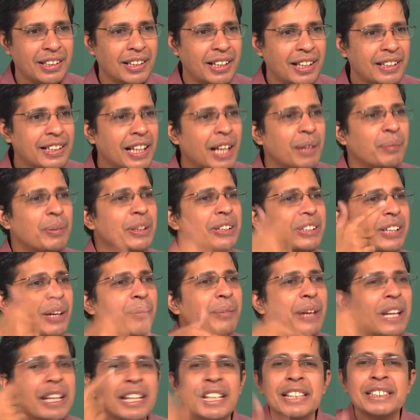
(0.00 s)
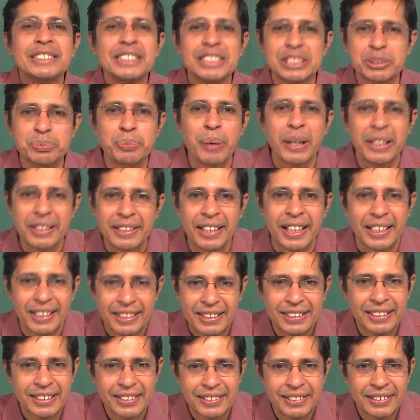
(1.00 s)
and there will be some energy spent there,
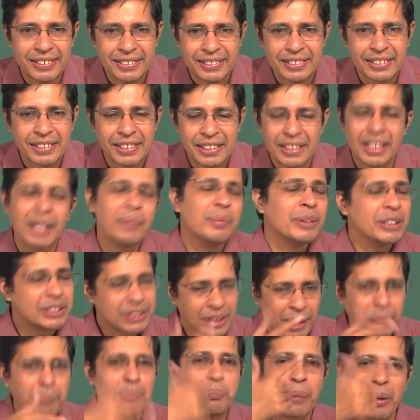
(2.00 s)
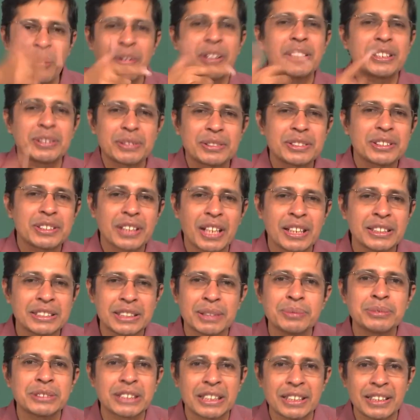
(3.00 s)
there will be some power
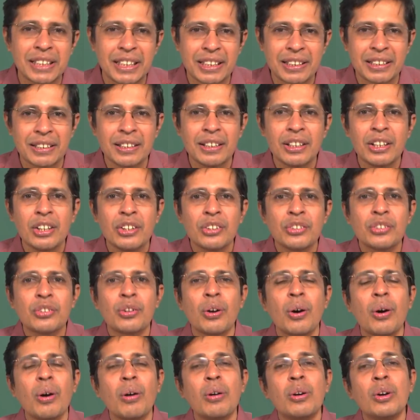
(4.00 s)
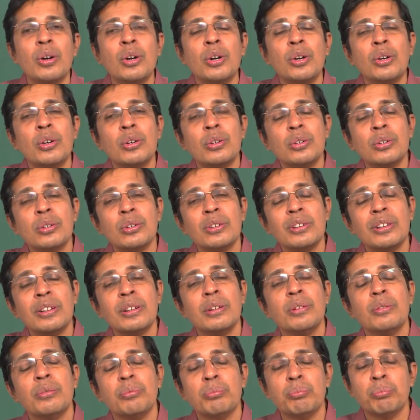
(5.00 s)
consumption there. So
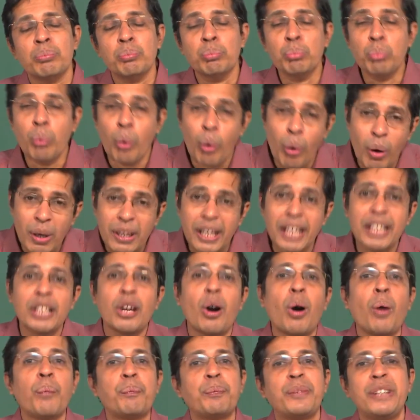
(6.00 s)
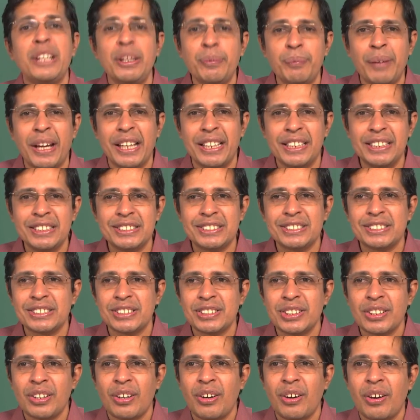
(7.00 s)
more I optimize
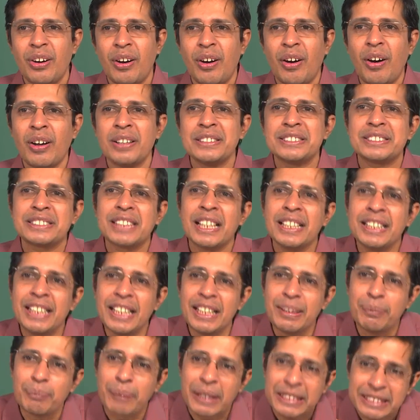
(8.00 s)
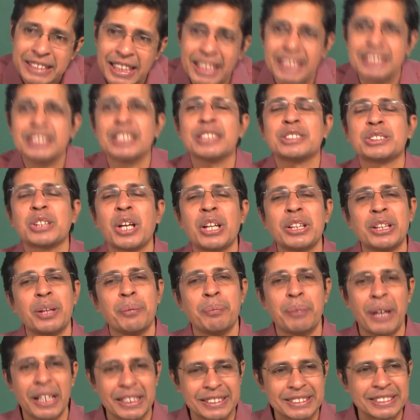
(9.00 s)
on sending messages on the
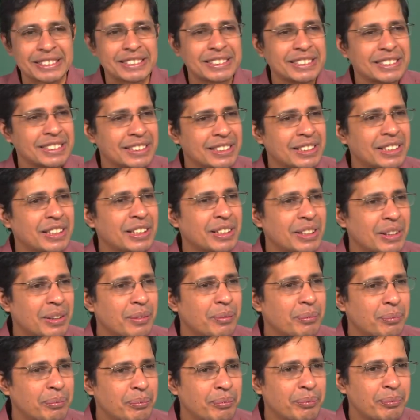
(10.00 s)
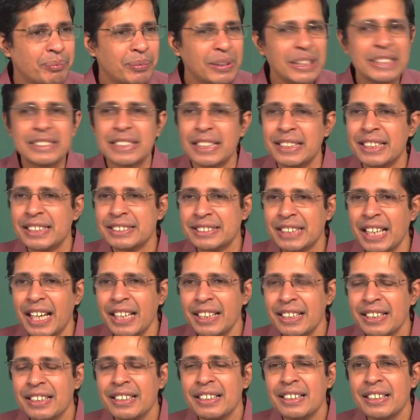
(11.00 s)
bus. Please
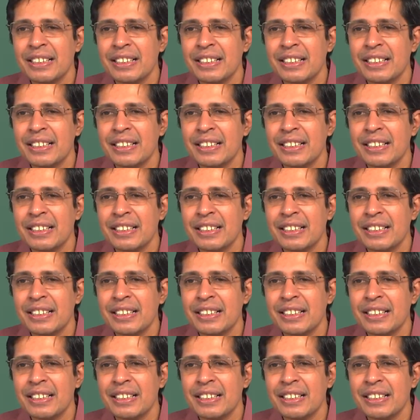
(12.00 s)
understand,